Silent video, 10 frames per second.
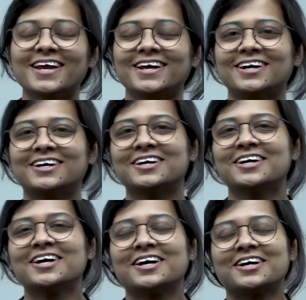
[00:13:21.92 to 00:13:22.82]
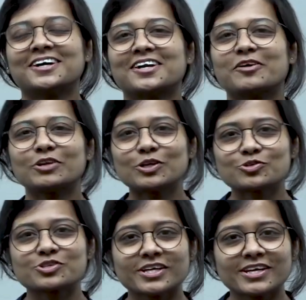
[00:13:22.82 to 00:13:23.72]
uh, uh,
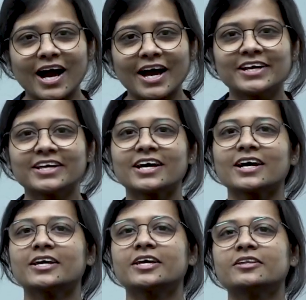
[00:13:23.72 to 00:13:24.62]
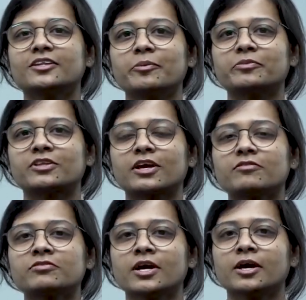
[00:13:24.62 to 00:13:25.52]
revolutionary idea in
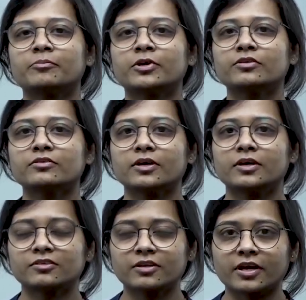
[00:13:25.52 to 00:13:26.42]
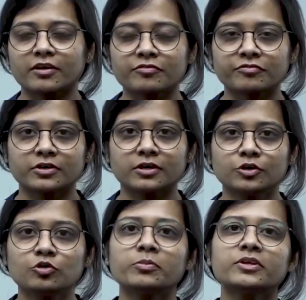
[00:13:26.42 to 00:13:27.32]
themselves, because see, if
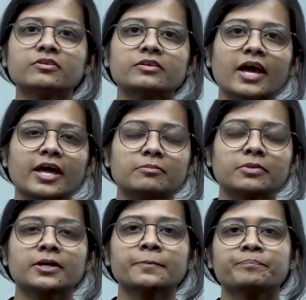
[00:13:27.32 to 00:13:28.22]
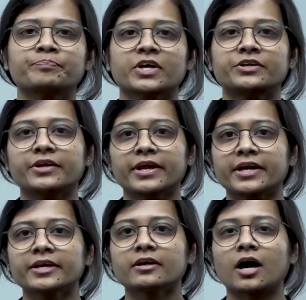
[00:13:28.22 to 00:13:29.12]
humans can be
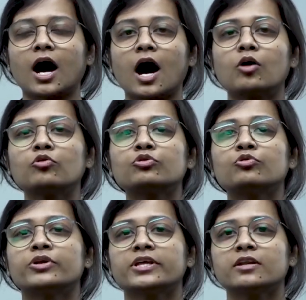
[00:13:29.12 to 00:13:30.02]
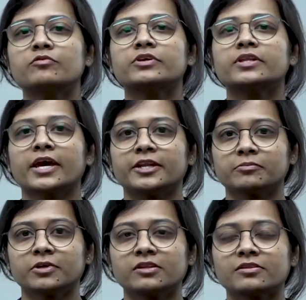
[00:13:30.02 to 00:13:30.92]
trained how to deal with
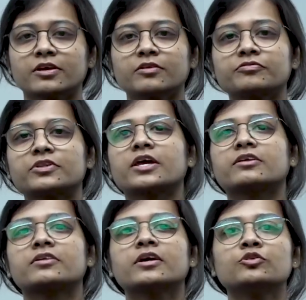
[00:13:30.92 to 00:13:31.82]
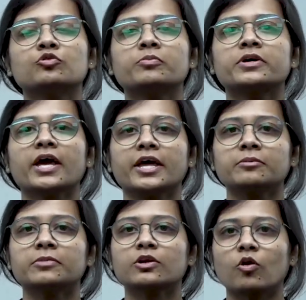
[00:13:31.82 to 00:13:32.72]
animals if there is a human
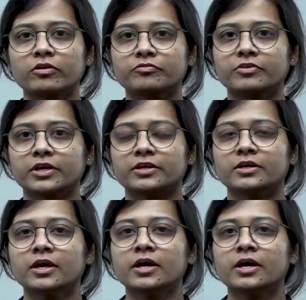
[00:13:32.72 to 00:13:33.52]
animal conflict,